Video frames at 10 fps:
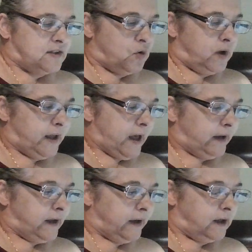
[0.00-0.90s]

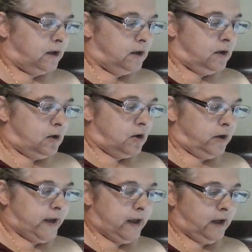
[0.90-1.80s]
Organic.
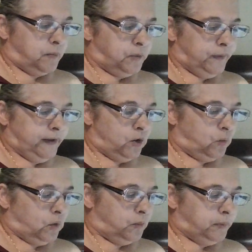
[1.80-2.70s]
Organic Merino
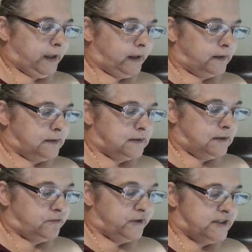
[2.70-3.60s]
Wool Blend.
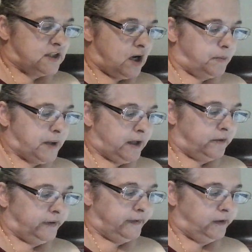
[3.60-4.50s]
Free sock
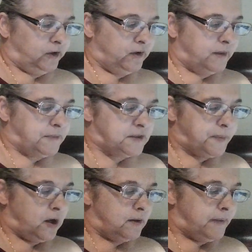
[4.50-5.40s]
pattern included. It must
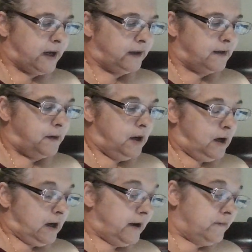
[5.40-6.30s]
be on the back
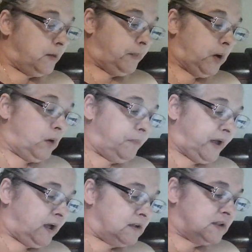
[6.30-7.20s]
of the ball
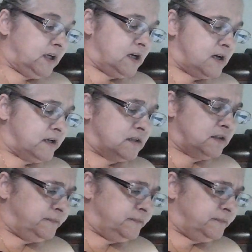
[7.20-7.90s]
band. And